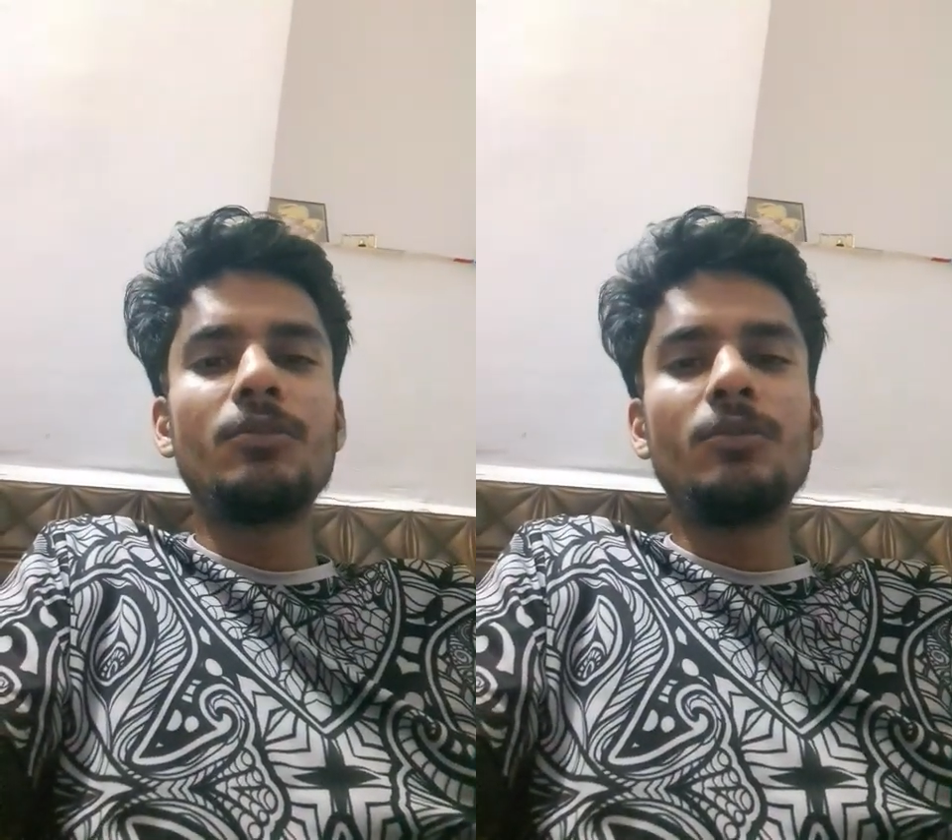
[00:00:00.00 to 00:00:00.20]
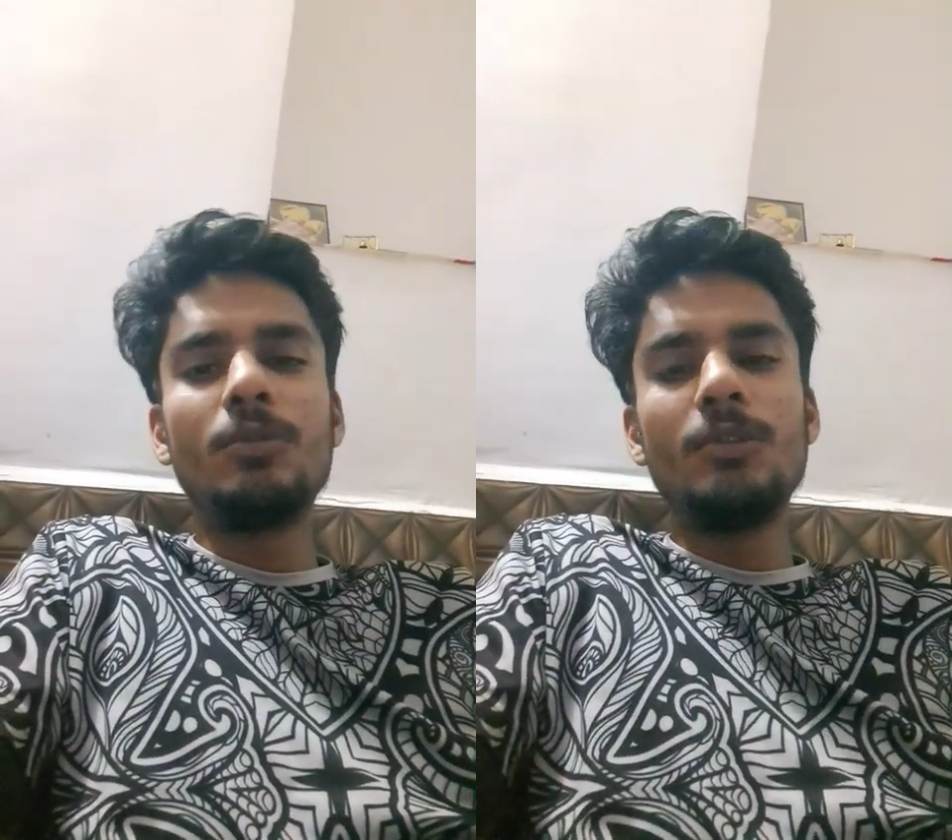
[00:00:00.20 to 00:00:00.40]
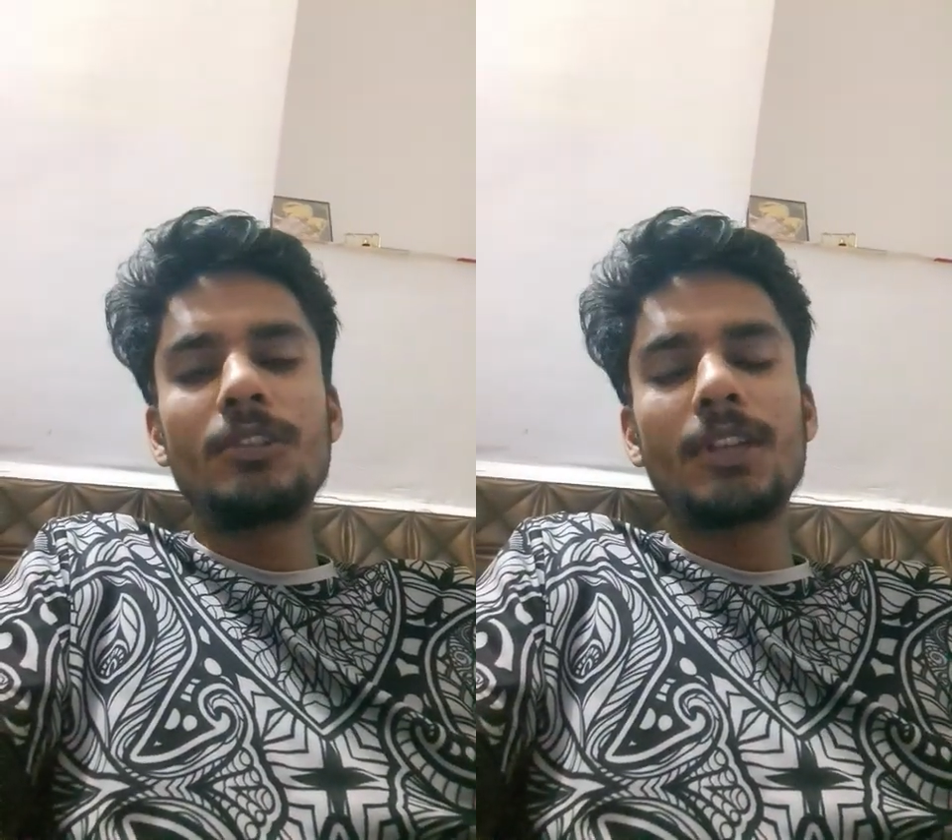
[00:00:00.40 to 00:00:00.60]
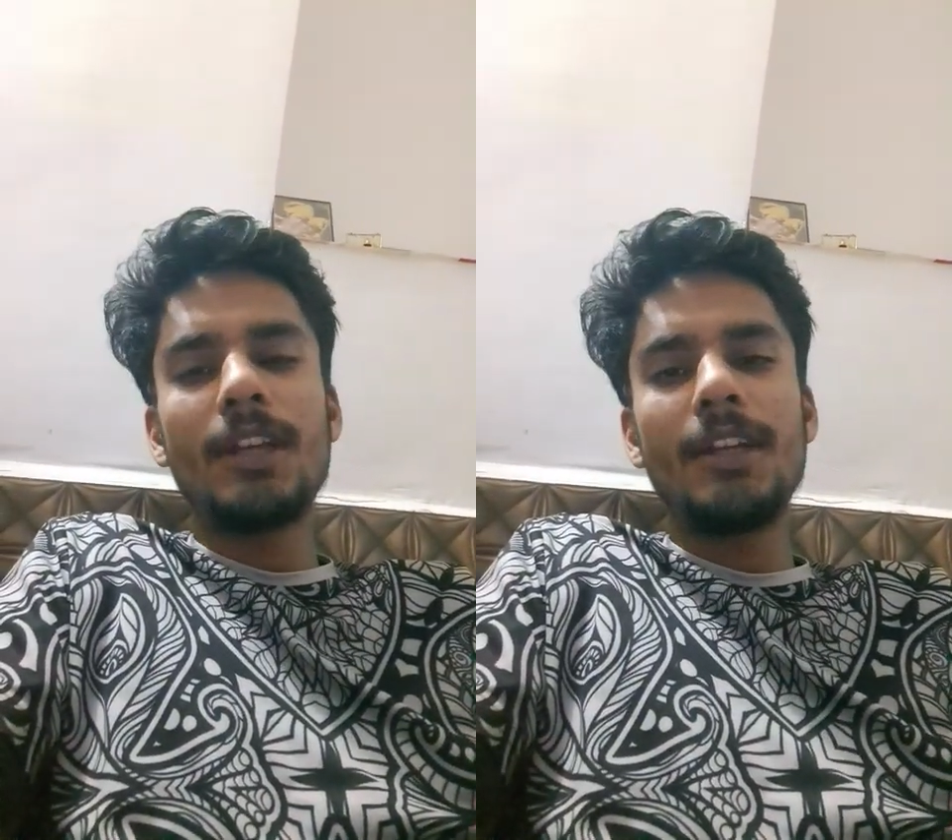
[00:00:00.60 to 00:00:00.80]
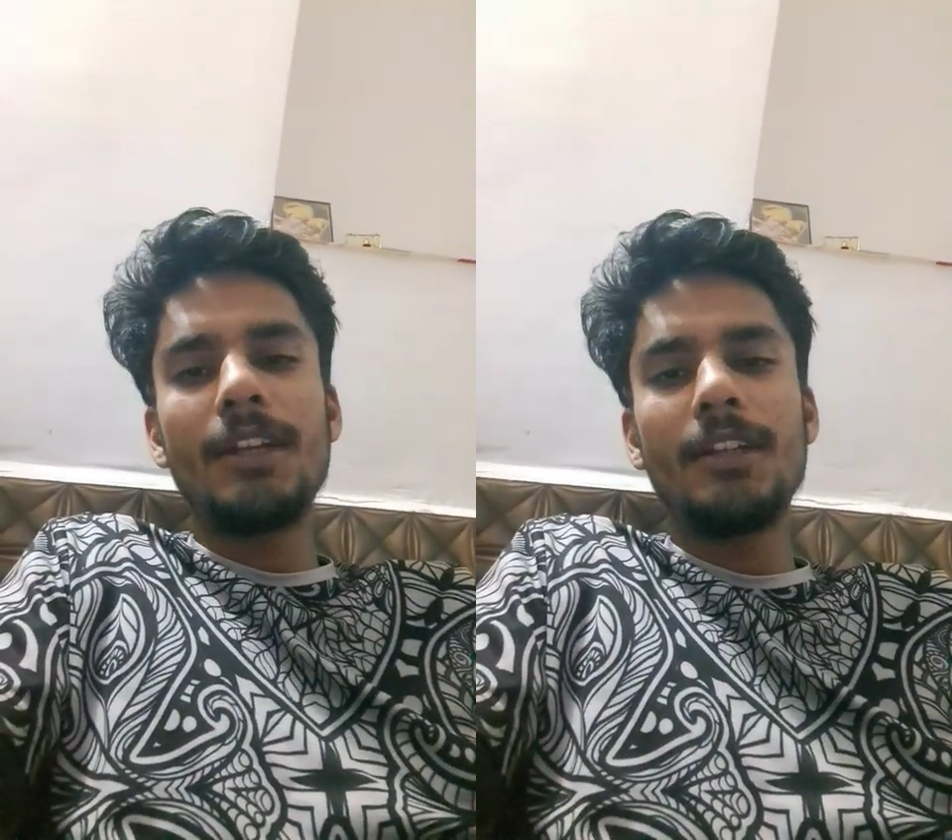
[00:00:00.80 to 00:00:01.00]
rules
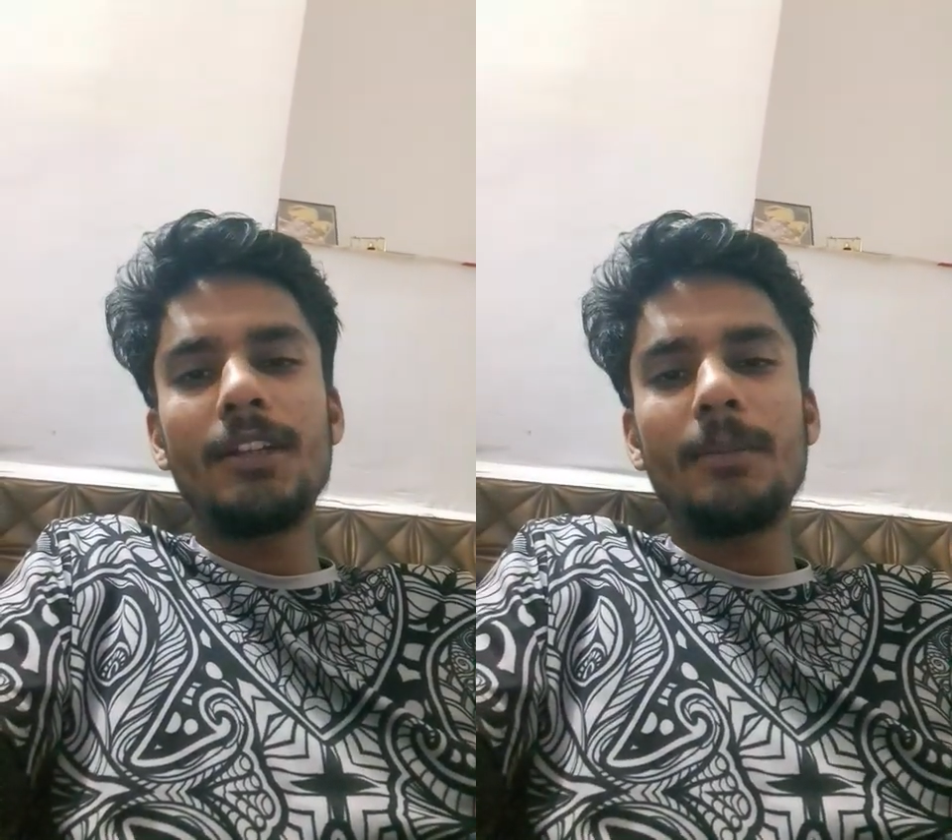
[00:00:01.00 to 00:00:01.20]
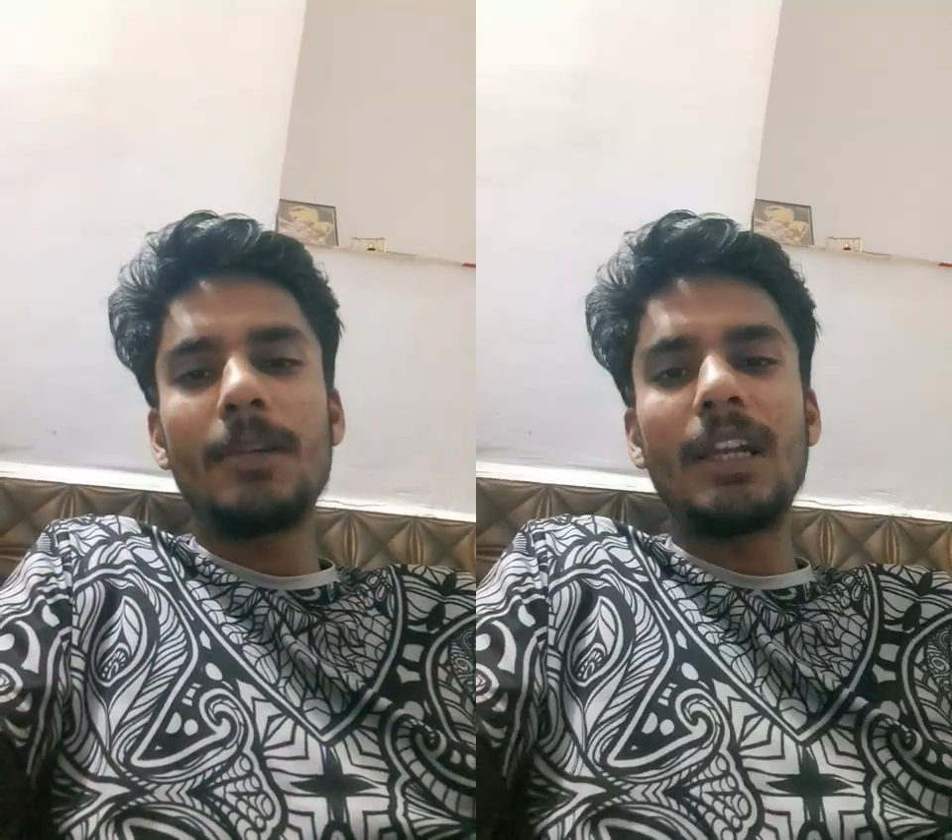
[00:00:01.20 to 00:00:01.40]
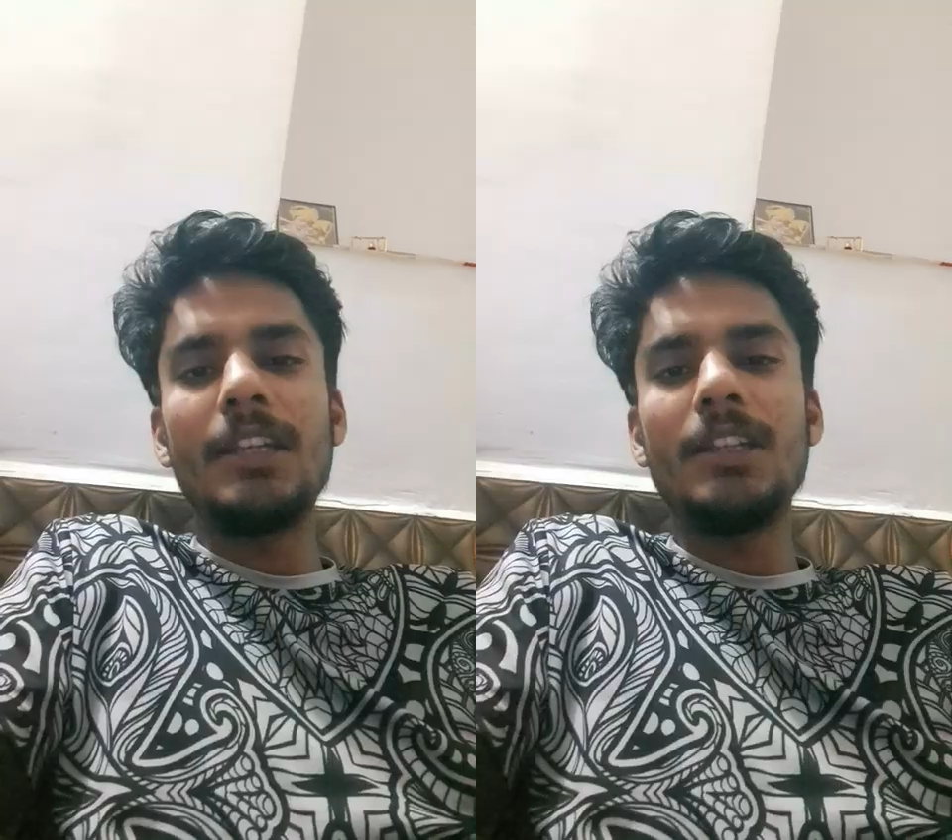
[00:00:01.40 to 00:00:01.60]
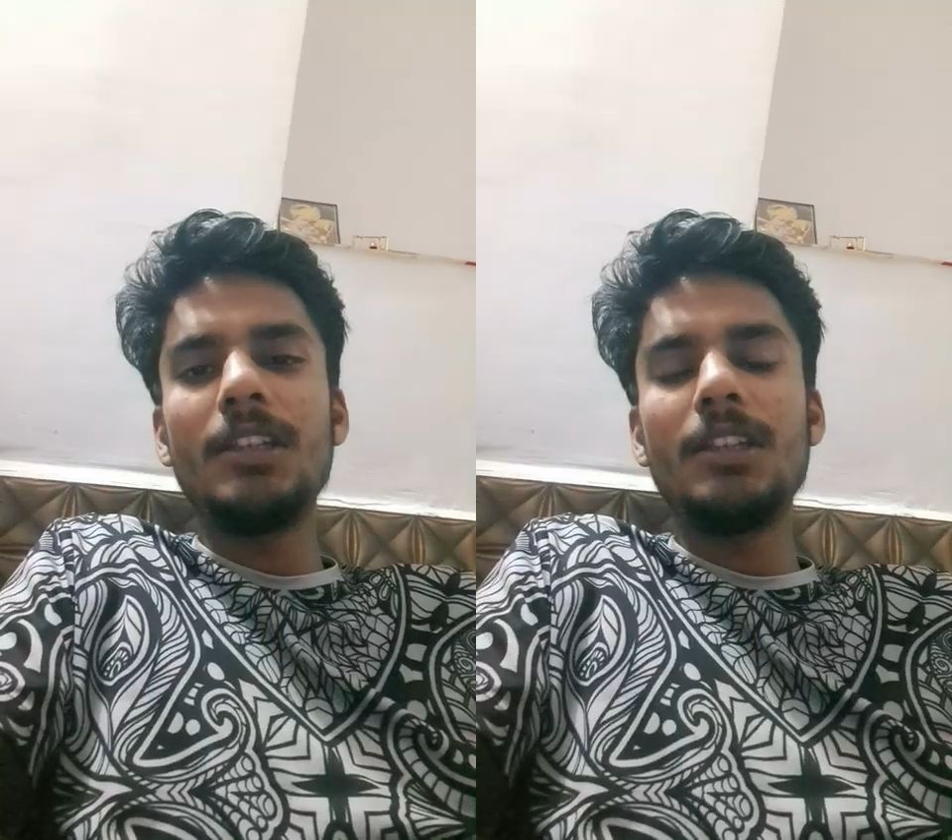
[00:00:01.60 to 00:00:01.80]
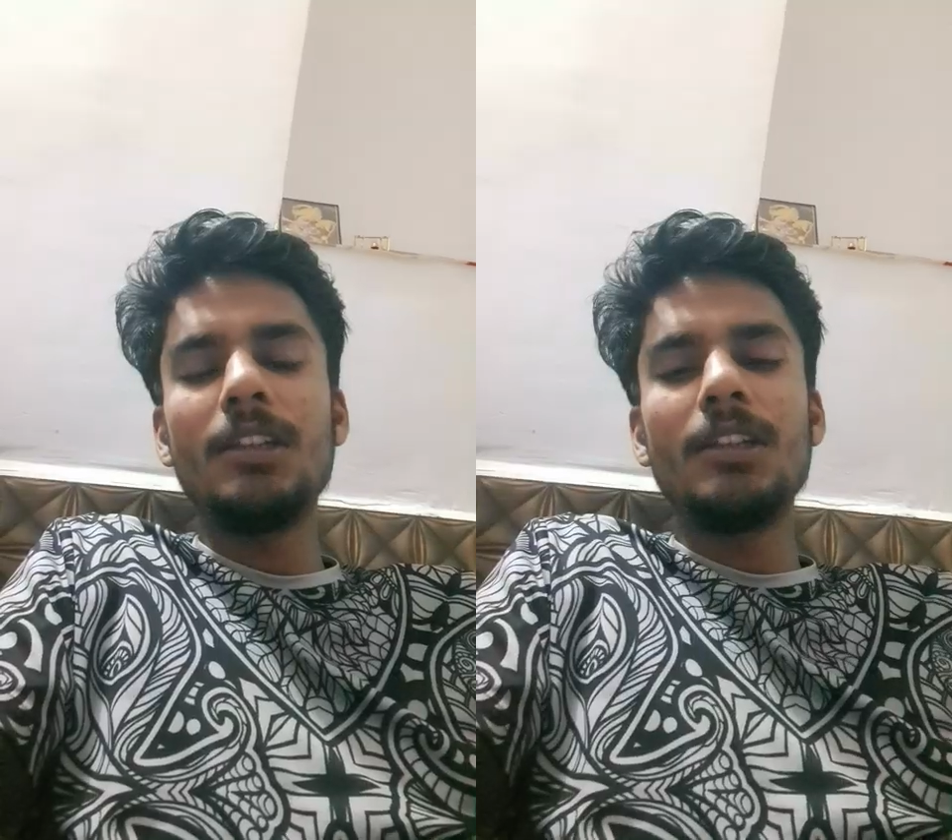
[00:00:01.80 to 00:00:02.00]
and apply